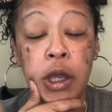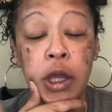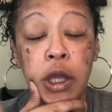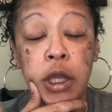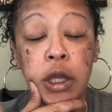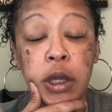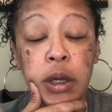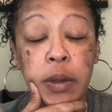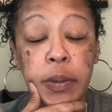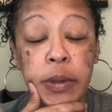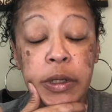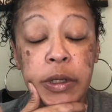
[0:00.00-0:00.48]

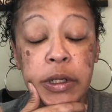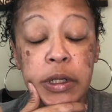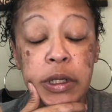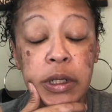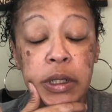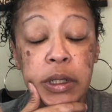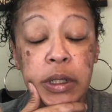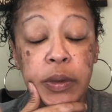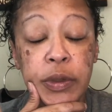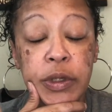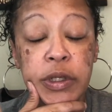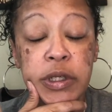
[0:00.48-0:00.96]
You've been
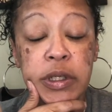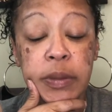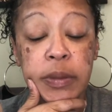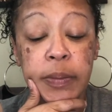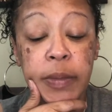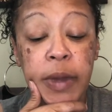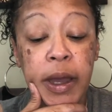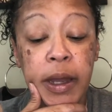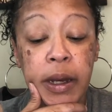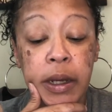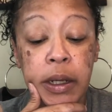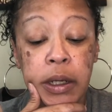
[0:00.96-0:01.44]
dealing with
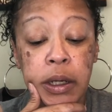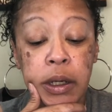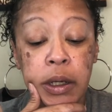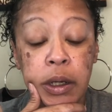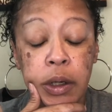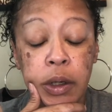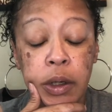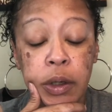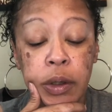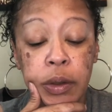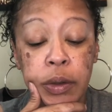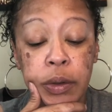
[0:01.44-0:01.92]
somebody
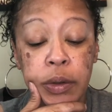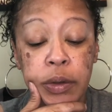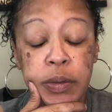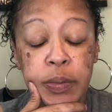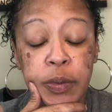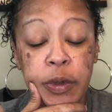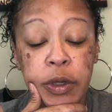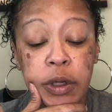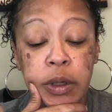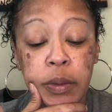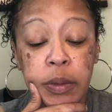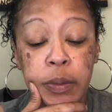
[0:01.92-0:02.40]
here who's
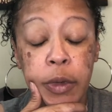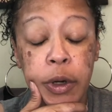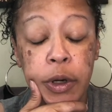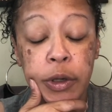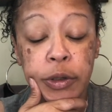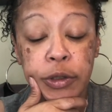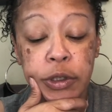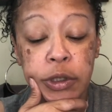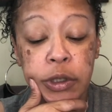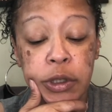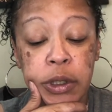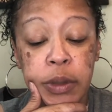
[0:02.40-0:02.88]
been
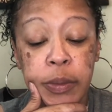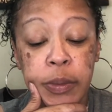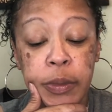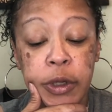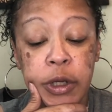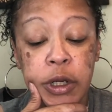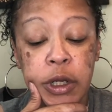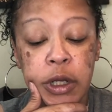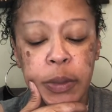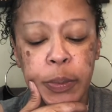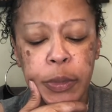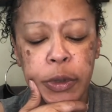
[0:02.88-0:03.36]
emotionally
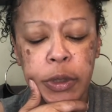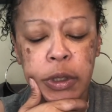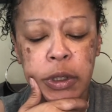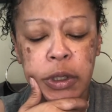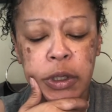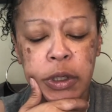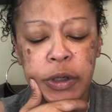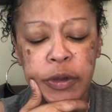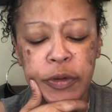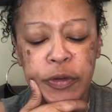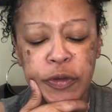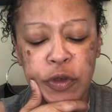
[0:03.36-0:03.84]

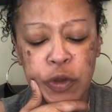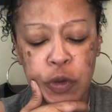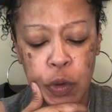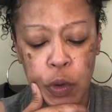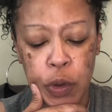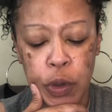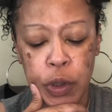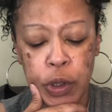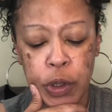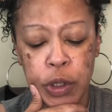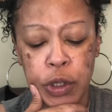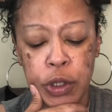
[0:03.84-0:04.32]
manipulative
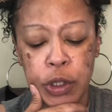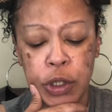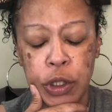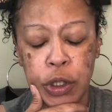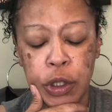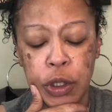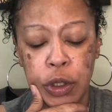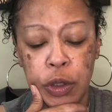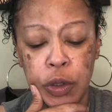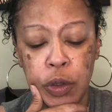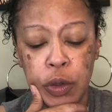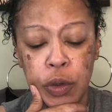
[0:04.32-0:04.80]
towards
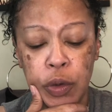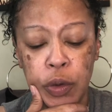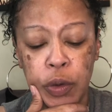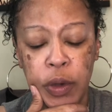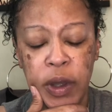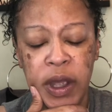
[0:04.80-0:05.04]
you,